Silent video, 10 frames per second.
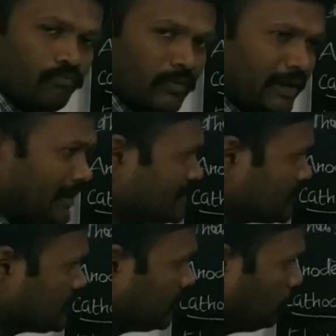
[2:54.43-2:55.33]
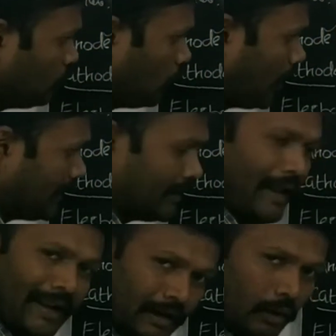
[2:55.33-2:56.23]
will consist of one
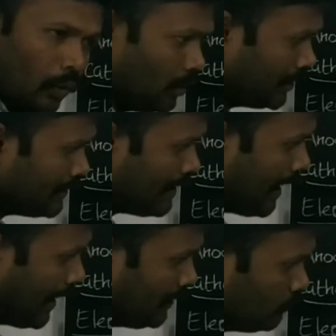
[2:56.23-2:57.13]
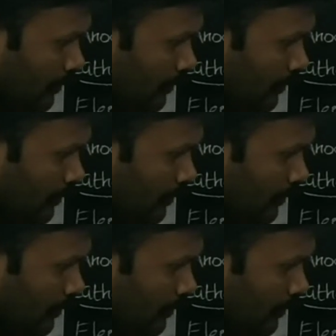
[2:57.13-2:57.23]
electrode and